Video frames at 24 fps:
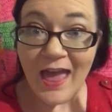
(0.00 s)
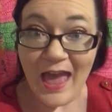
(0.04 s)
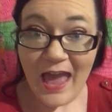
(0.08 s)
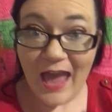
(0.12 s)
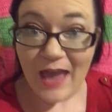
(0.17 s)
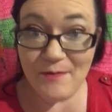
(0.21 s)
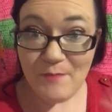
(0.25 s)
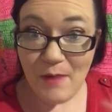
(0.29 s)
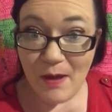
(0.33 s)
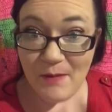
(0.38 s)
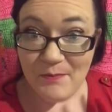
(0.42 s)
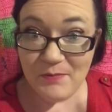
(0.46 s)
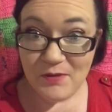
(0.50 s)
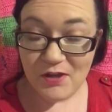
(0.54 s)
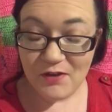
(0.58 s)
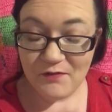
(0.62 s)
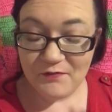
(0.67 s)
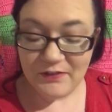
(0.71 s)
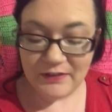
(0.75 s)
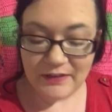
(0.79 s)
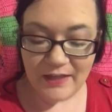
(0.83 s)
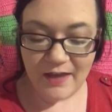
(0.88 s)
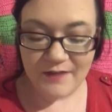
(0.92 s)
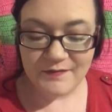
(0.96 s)
Hey my
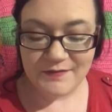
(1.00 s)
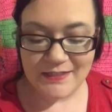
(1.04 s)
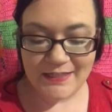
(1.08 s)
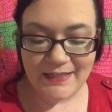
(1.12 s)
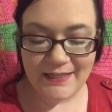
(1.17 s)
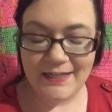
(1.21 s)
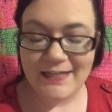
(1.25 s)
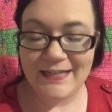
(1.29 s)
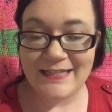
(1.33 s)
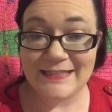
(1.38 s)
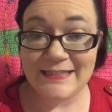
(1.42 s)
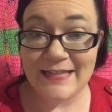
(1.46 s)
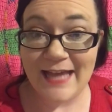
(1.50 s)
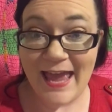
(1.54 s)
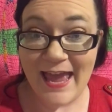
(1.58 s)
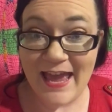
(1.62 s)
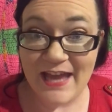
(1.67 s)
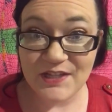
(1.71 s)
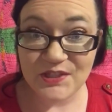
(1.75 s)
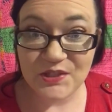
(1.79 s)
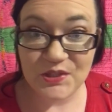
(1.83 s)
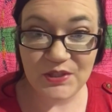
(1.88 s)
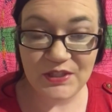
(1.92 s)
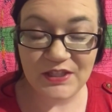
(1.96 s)
beautiful loves, it is
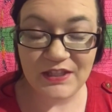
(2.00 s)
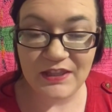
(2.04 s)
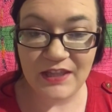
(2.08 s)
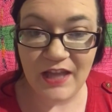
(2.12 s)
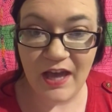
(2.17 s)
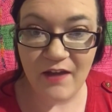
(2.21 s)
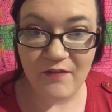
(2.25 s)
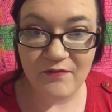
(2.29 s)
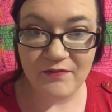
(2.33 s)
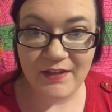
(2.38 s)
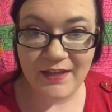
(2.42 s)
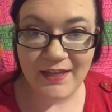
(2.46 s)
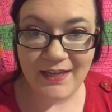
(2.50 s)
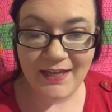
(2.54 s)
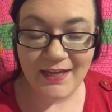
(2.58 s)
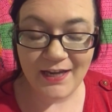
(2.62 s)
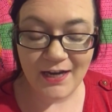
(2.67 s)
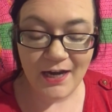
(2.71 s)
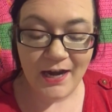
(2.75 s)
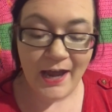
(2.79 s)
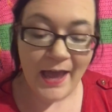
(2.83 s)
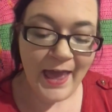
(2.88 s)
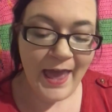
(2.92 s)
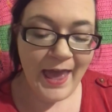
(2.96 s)
Ashley Love
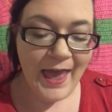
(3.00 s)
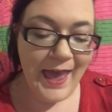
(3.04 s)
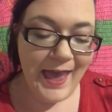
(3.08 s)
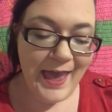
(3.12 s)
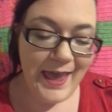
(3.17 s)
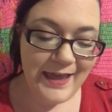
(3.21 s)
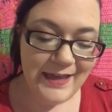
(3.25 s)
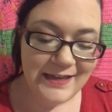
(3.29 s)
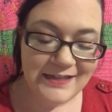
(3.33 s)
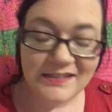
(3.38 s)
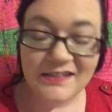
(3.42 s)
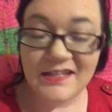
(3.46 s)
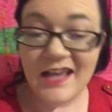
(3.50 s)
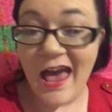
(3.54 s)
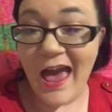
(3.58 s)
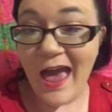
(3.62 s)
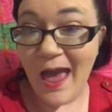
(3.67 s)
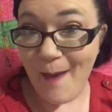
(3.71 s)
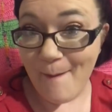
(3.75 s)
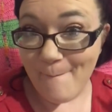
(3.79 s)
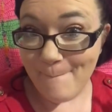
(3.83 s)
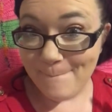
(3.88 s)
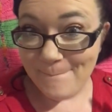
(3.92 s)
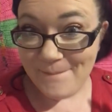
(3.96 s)
here, and
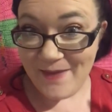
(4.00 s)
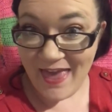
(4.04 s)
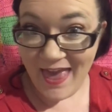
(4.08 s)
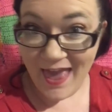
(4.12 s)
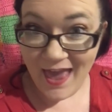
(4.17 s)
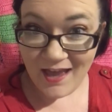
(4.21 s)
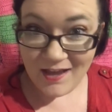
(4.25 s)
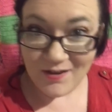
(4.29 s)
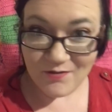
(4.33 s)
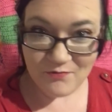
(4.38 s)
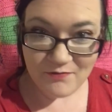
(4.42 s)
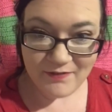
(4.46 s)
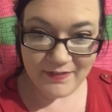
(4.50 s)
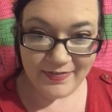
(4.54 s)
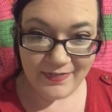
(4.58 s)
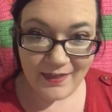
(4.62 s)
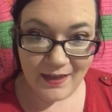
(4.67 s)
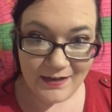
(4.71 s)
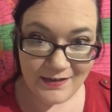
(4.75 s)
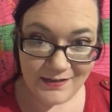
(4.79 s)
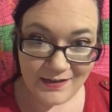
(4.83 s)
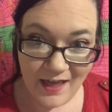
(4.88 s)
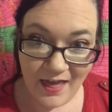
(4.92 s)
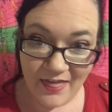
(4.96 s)
I'm back with
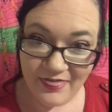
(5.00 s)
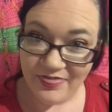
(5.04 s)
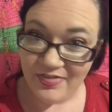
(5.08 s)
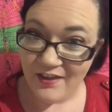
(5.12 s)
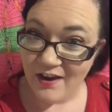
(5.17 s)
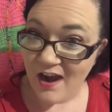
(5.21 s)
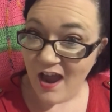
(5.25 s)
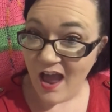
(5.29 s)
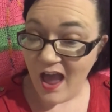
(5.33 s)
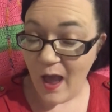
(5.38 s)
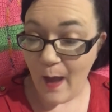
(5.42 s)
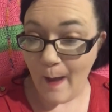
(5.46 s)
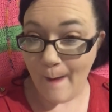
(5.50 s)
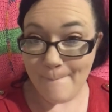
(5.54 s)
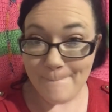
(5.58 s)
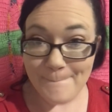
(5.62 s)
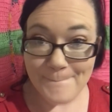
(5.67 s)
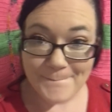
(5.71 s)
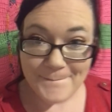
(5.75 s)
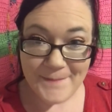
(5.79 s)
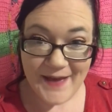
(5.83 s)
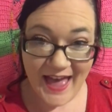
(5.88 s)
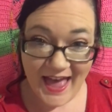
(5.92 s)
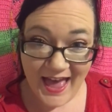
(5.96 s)
another
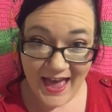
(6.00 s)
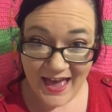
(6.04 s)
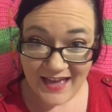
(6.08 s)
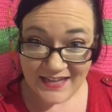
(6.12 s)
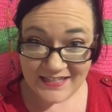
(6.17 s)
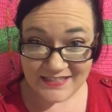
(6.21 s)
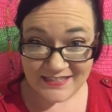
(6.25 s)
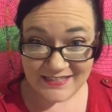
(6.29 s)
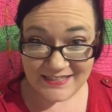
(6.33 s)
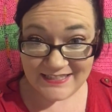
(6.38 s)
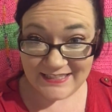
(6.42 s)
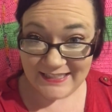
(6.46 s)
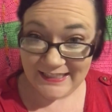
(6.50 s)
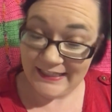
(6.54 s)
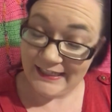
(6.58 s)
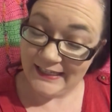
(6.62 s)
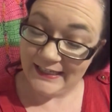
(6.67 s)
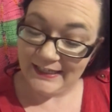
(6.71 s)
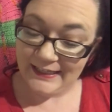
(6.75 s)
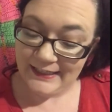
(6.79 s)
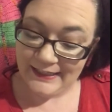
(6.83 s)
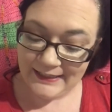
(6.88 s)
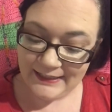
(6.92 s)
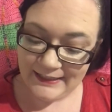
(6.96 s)

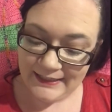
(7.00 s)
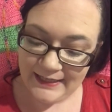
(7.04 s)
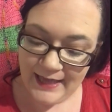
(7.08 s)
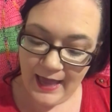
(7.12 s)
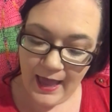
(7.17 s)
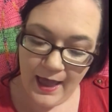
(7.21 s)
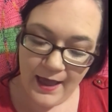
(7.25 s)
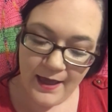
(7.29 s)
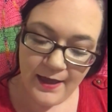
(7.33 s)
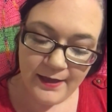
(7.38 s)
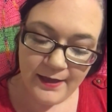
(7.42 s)
unboxing.